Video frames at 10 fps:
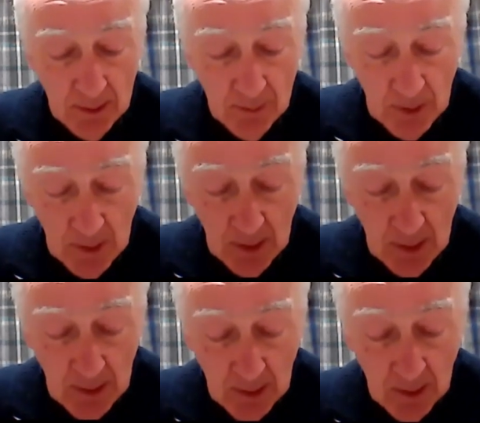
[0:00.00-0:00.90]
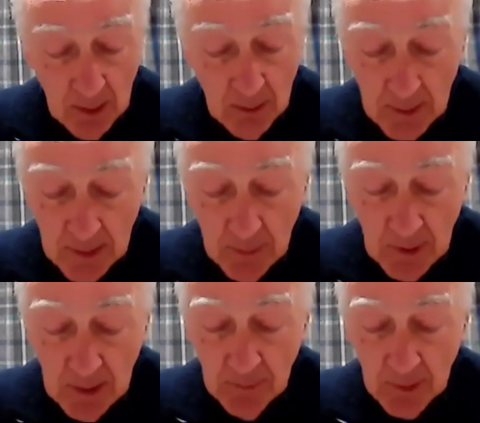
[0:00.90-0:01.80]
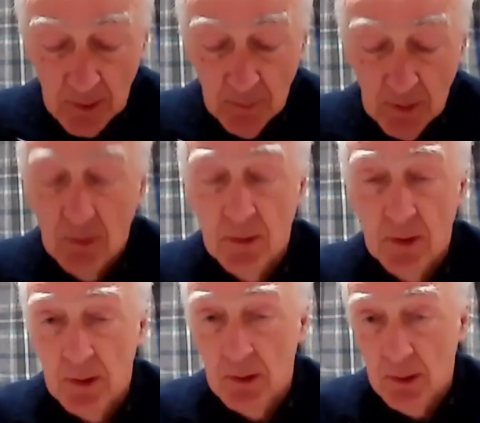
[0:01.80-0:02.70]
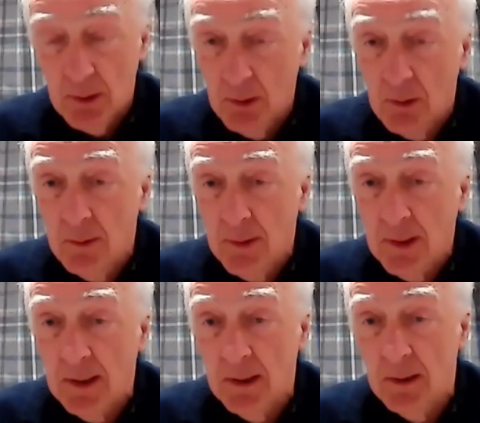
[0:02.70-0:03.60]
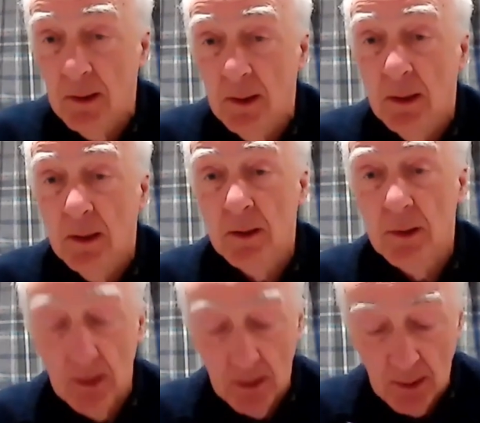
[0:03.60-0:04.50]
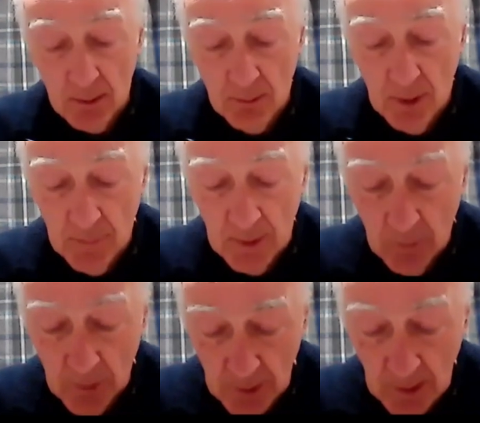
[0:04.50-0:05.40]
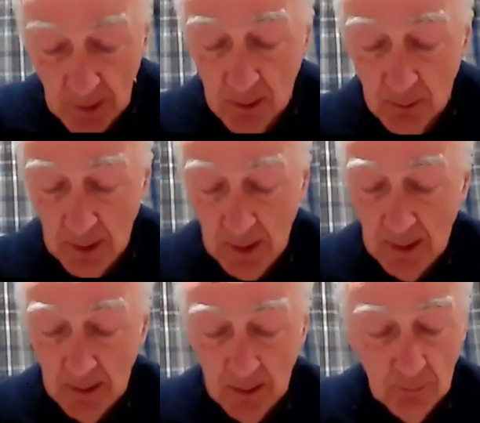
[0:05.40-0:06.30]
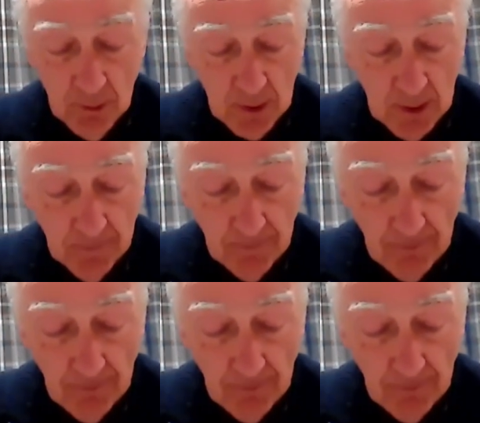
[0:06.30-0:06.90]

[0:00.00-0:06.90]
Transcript: time are indeed believers because the, the soil there, as Jesus described it, was shallow and rocky.